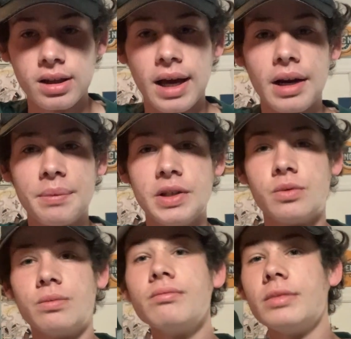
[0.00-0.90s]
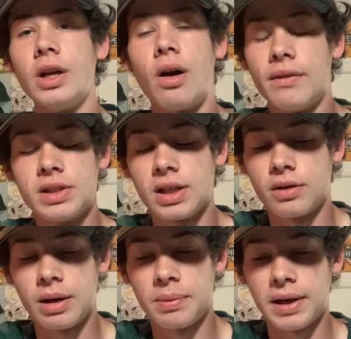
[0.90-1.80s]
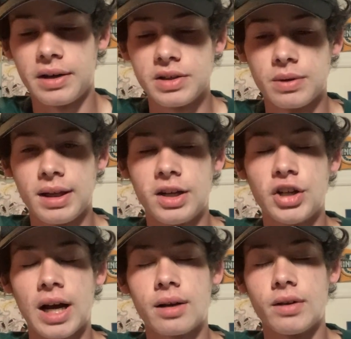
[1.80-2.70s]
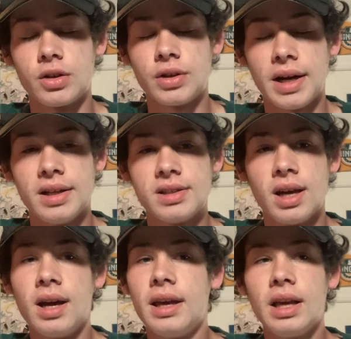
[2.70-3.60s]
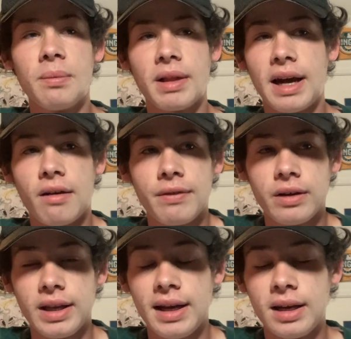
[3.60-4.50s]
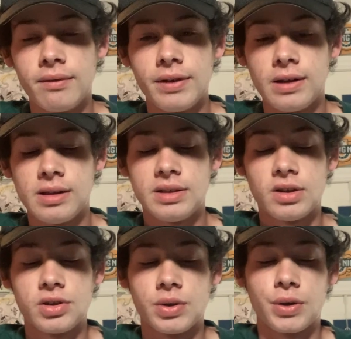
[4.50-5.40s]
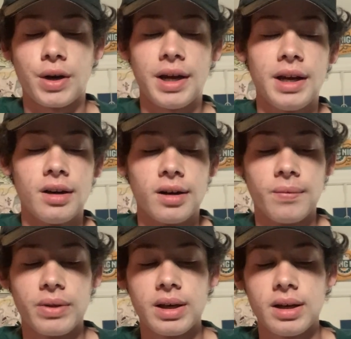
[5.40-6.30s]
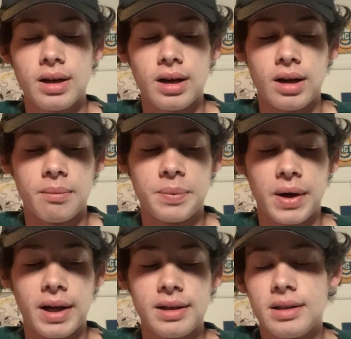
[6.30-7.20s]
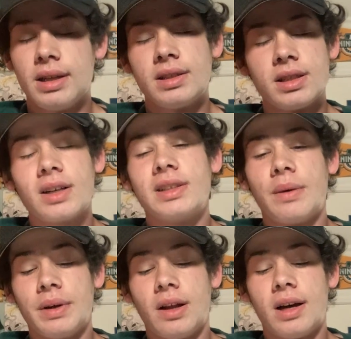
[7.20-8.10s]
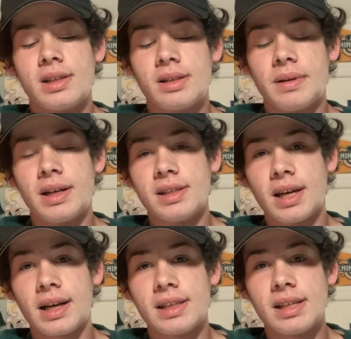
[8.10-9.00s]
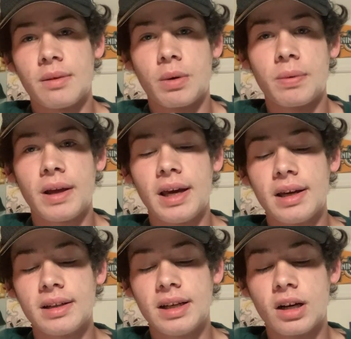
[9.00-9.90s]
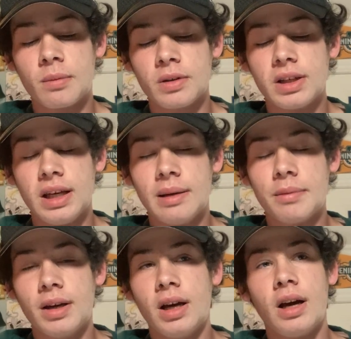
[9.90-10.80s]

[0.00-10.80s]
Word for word: lineup. He's you know obviously a great player. He's really a jack of all trades. He can play outfield and infield, and he's also a great hitter. Um, but it sucks that we lost because, like I said, we're playing a terrible team